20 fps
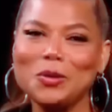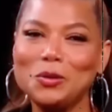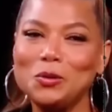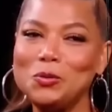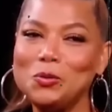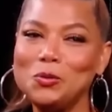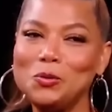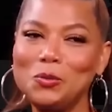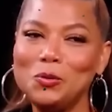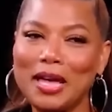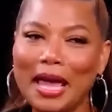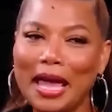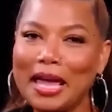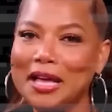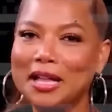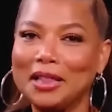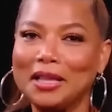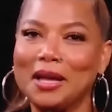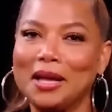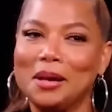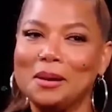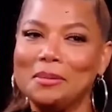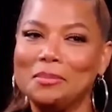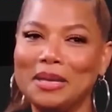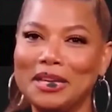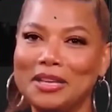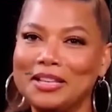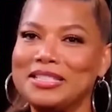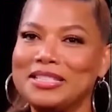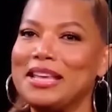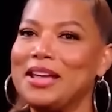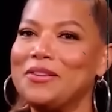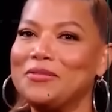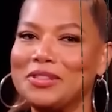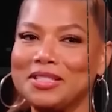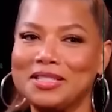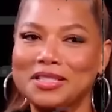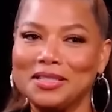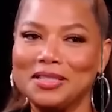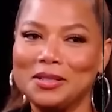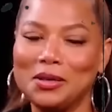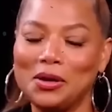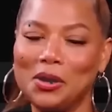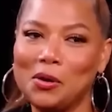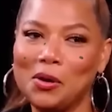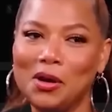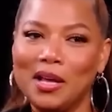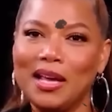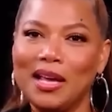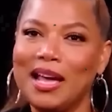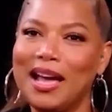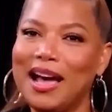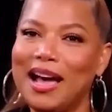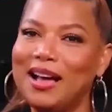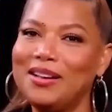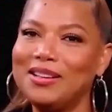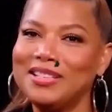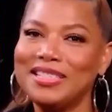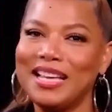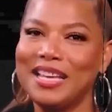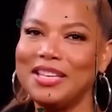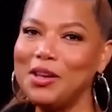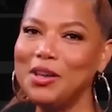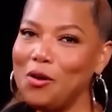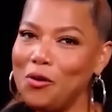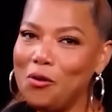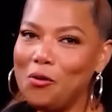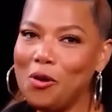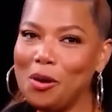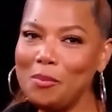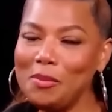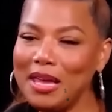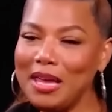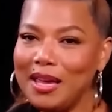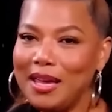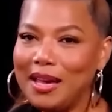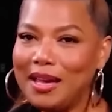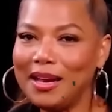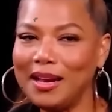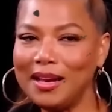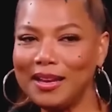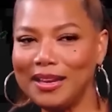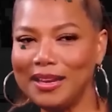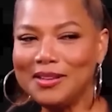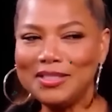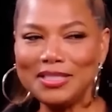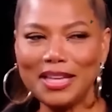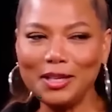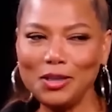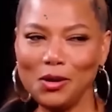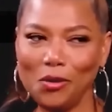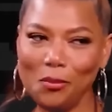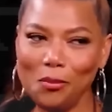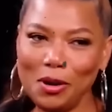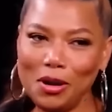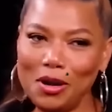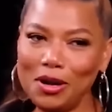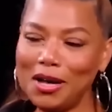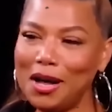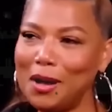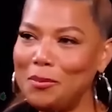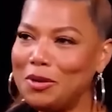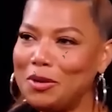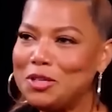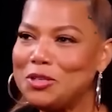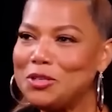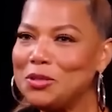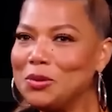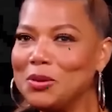this cool gay club in San Francisco. I was like, yo, I'm here. He's like, yo, I'm gonna hook up with